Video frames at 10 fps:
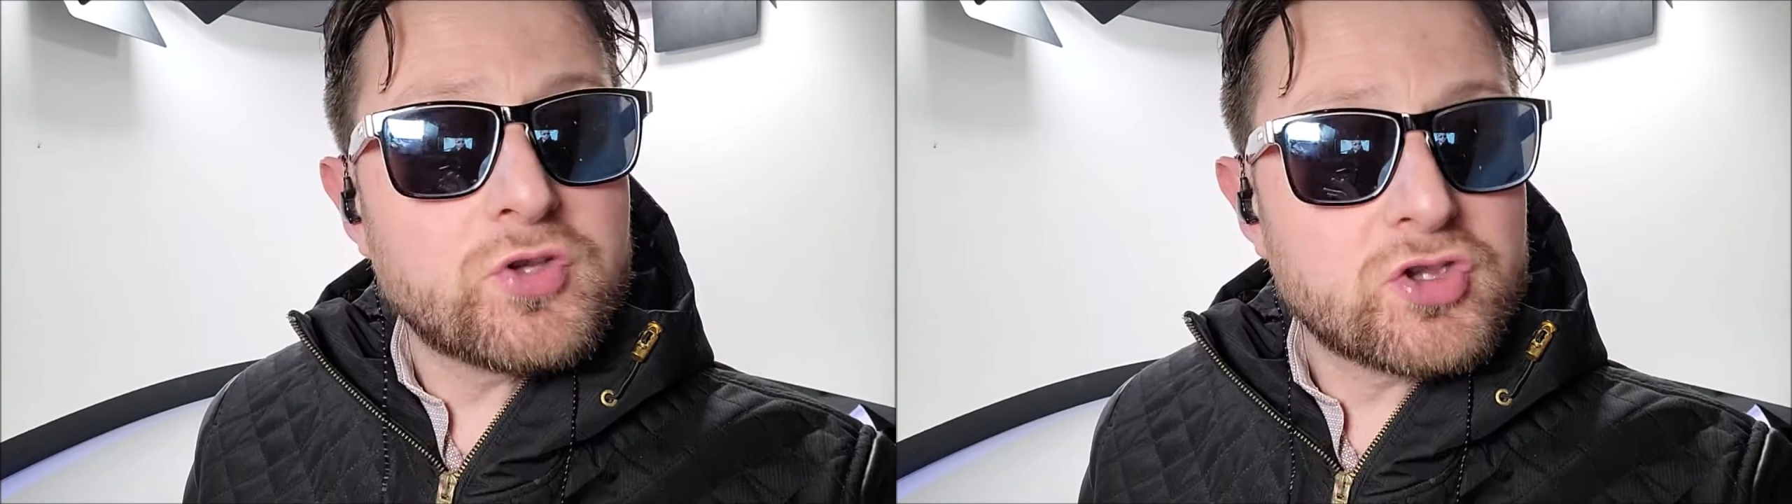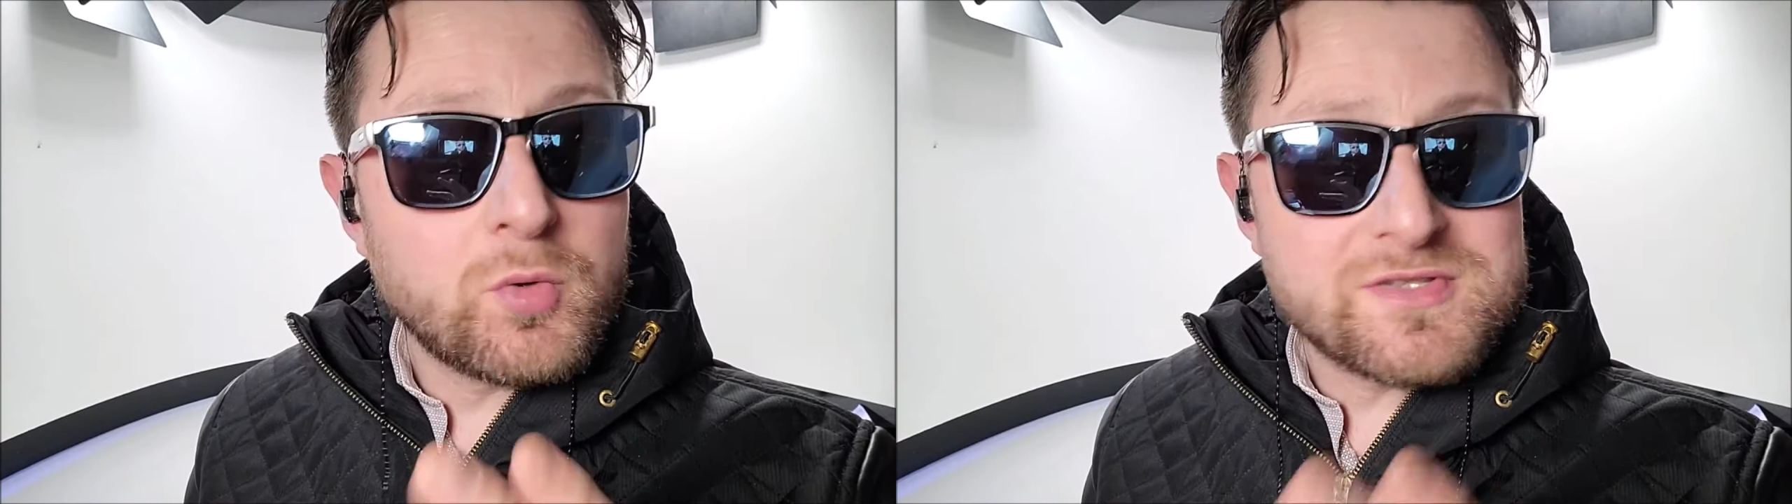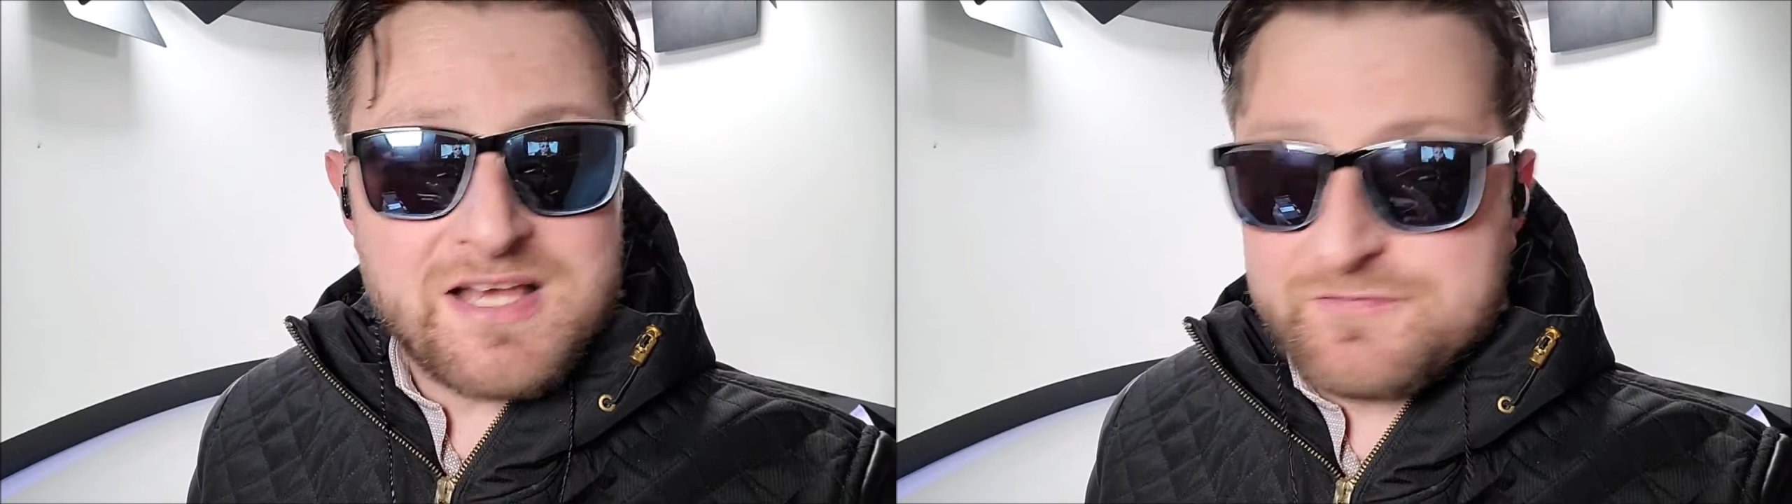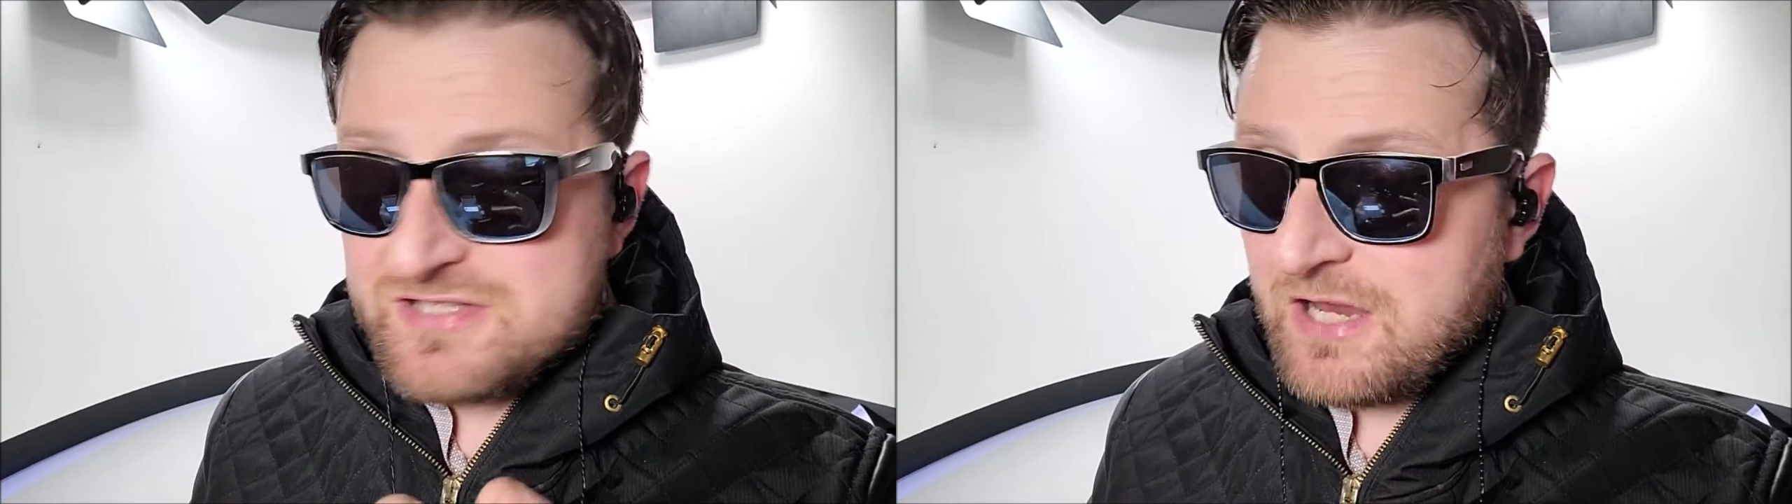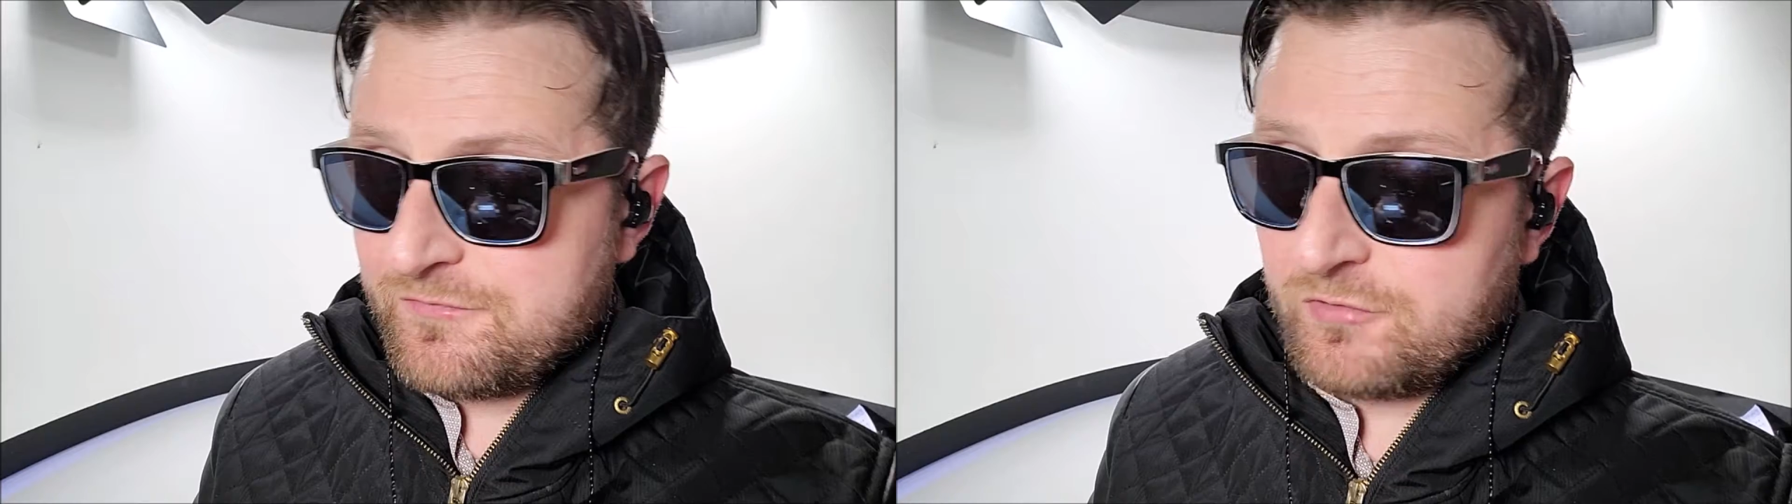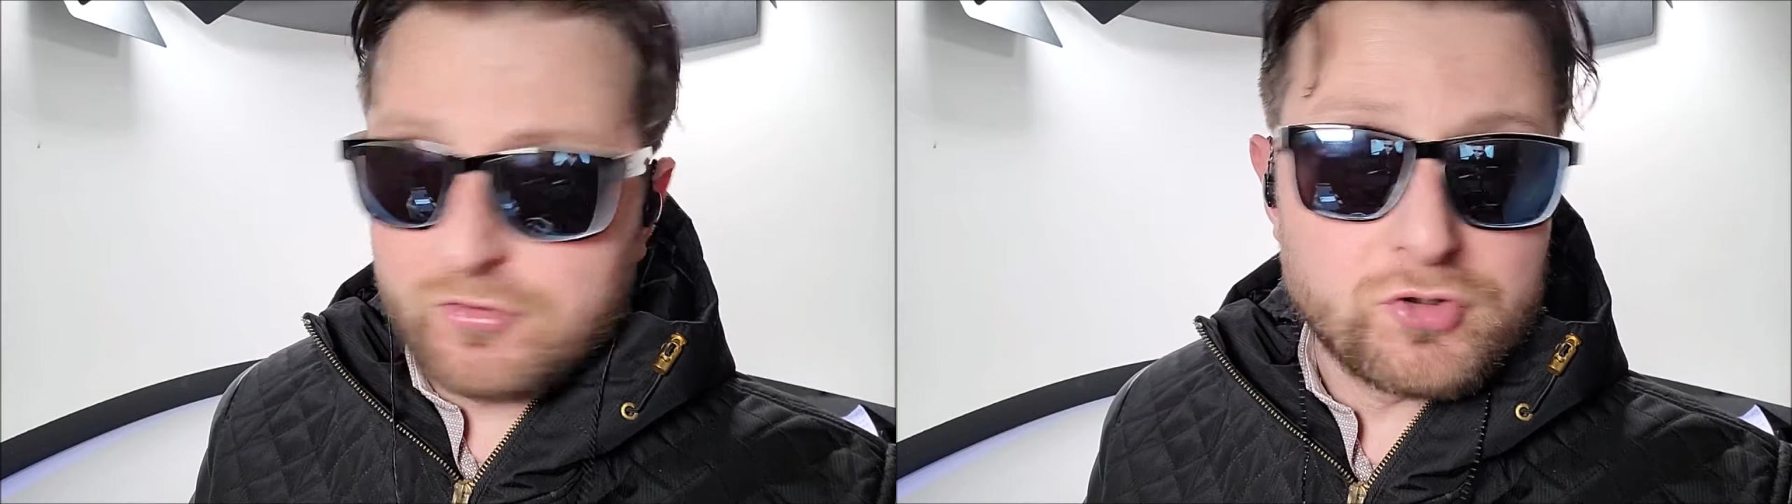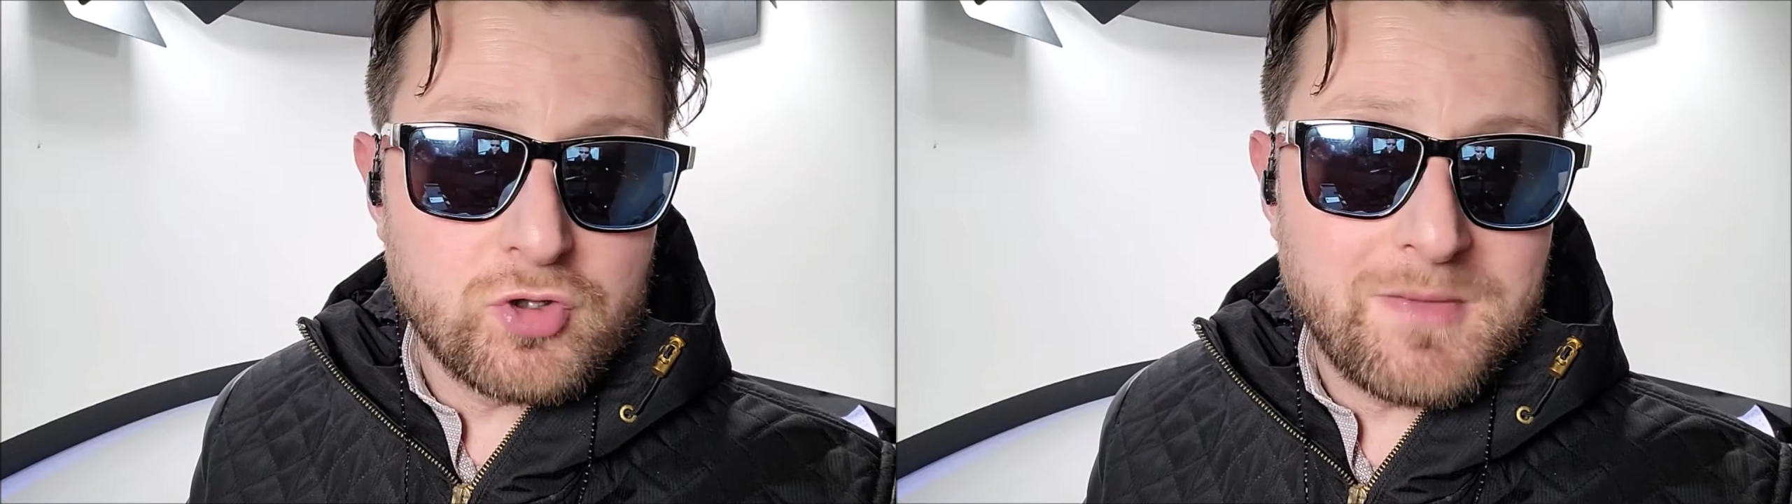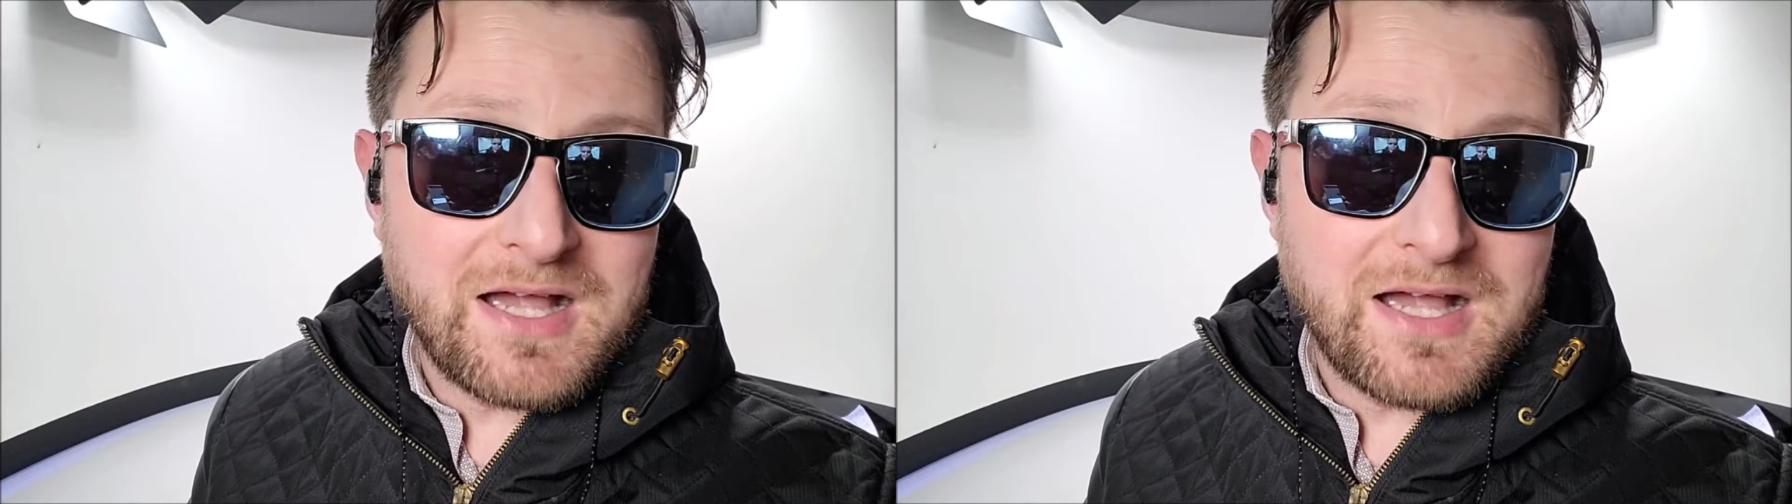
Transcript: you don't have to have the volume